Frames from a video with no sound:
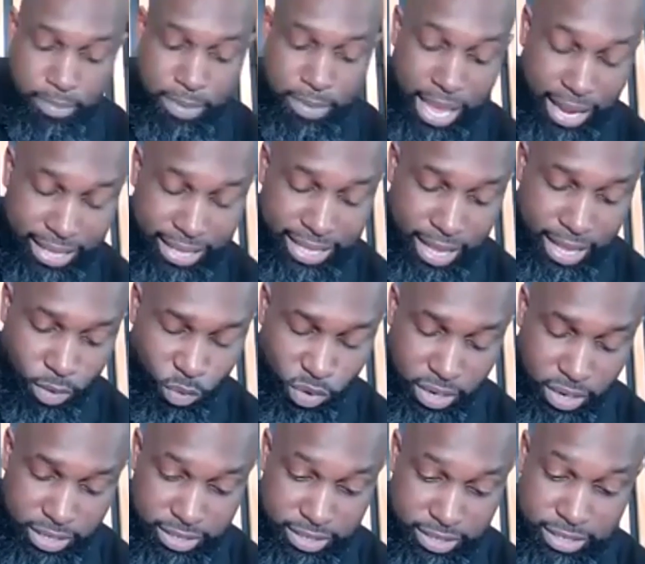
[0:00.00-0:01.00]
behind that
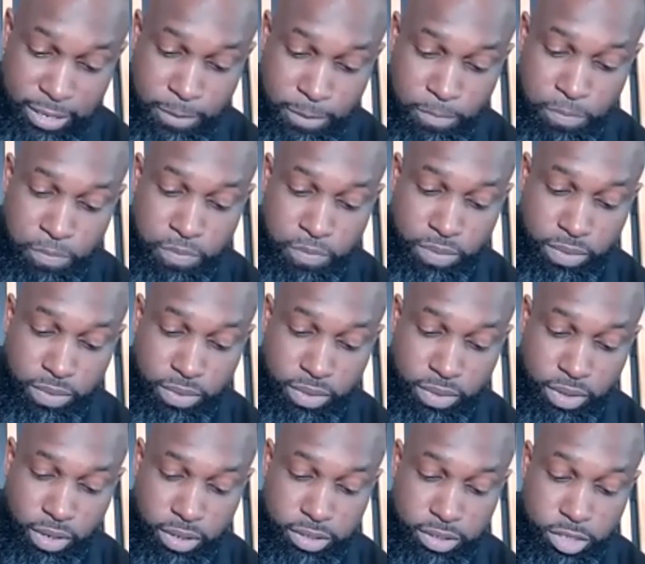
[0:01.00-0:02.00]
was,
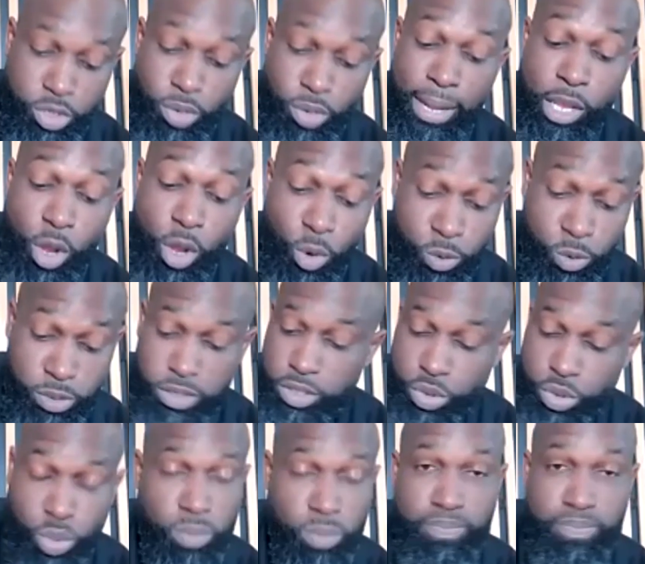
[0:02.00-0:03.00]
so my coach.
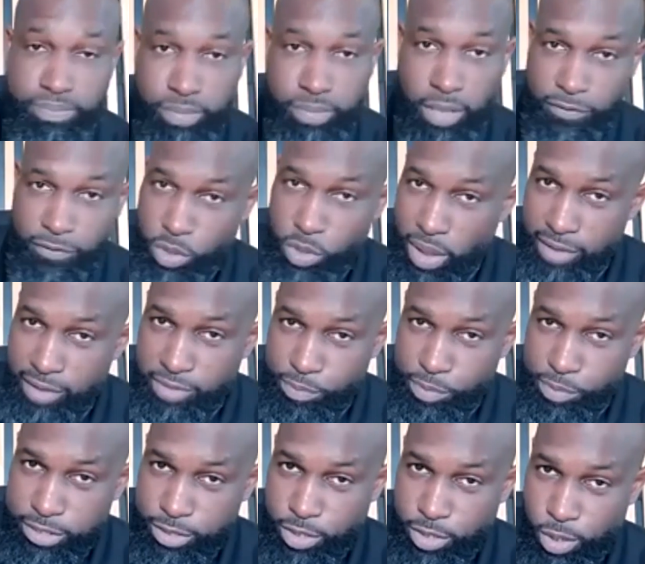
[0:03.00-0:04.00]
So if you don't have a
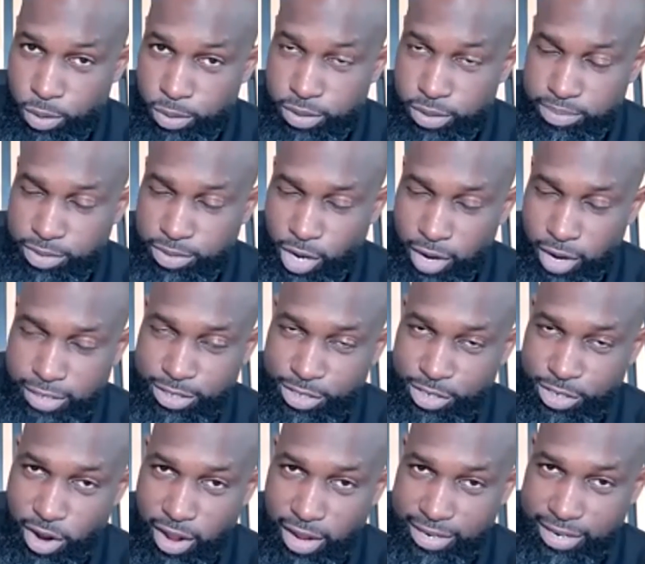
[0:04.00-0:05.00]
business coach, I'm talking to
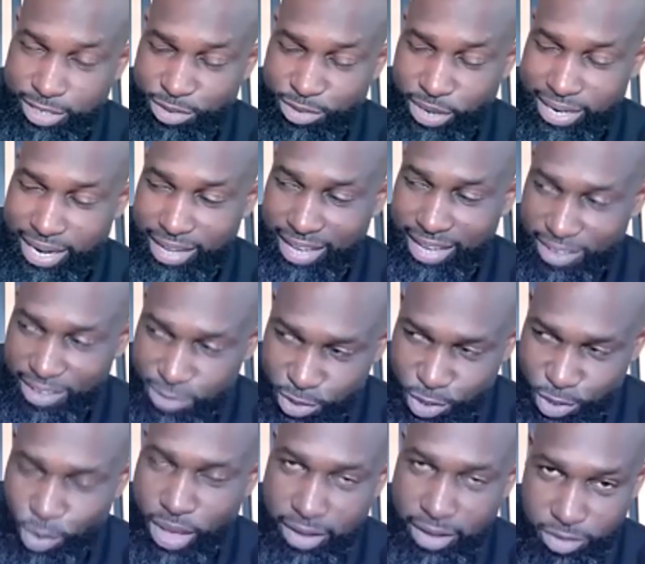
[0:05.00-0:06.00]
your audience right now. Like if you
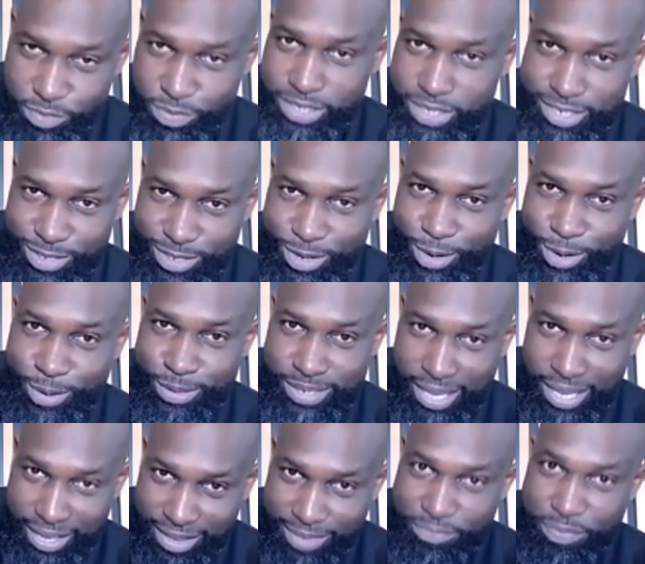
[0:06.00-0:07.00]
don't have a business coach,
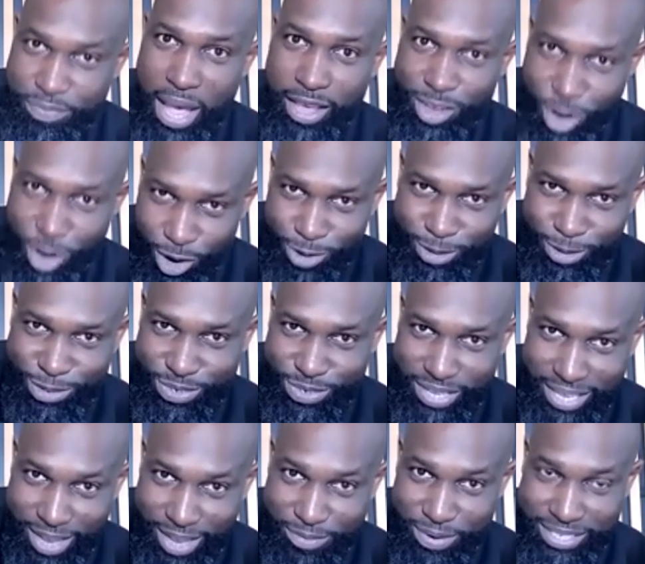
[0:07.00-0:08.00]
like I encourage you to
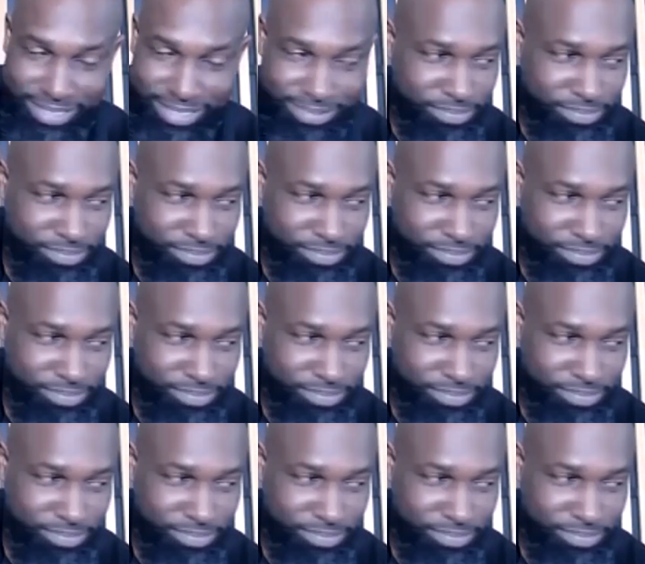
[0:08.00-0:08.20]
get one.